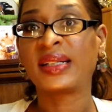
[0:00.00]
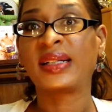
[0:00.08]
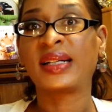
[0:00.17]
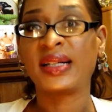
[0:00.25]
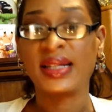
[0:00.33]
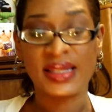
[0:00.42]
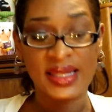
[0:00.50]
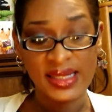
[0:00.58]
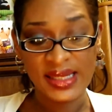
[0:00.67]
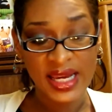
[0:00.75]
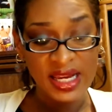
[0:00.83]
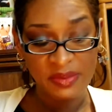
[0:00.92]
because
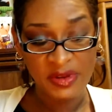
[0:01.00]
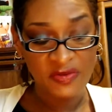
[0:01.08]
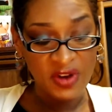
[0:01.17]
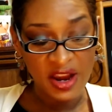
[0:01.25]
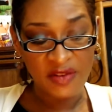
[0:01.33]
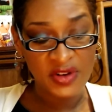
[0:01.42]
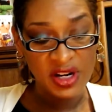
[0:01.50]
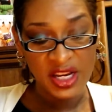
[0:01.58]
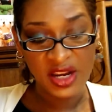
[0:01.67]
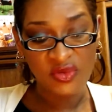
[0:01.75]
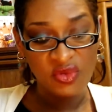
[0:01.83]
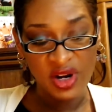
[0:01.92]
it's taking me forever to
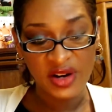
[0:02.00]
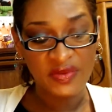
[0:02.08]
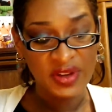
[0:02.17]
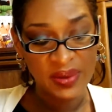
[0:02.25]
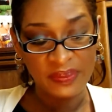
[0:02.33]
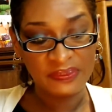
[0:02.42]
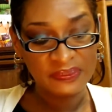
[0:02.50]
get rid of it.